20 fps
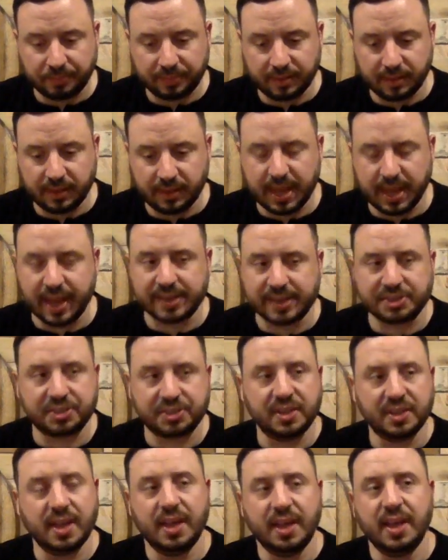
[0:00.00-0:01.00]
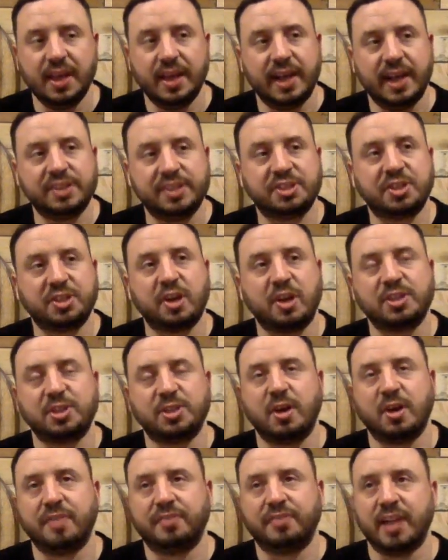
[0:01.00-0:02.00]
Yeah, it's it starts
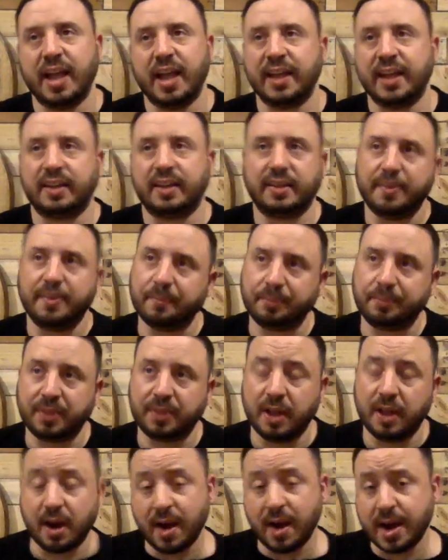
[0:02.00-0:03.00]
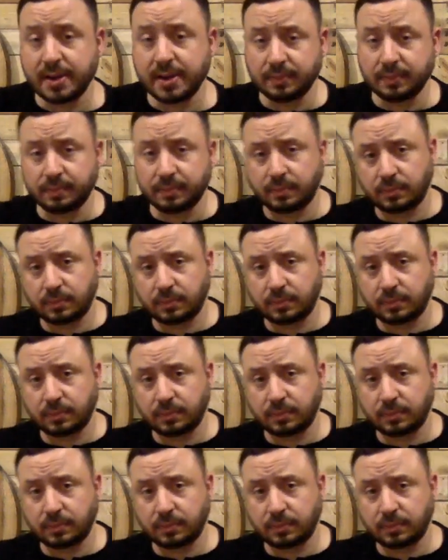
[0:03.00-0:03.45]
off like, all right,